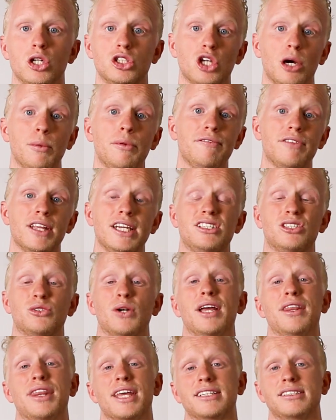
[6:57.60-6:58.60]
On top of these
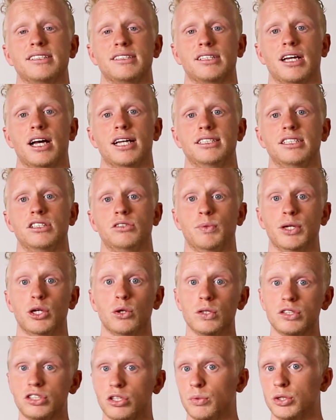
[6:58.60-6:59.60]
strength exercises, we
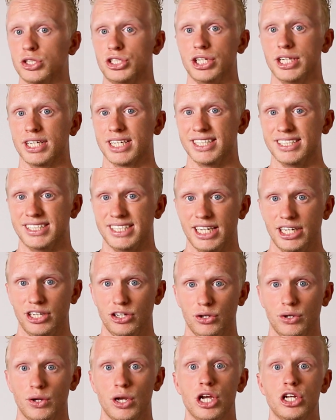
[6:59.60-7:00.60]
also want you to
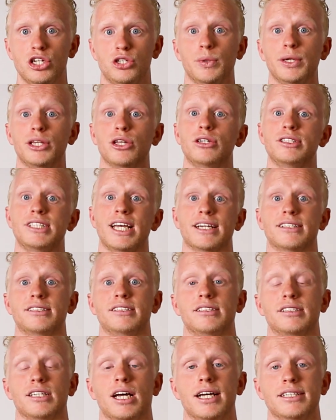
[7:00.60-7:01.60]
continue doing those
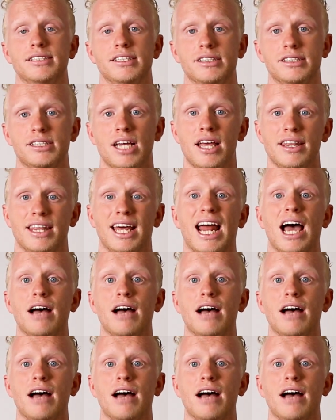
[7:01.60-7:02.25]
exercises that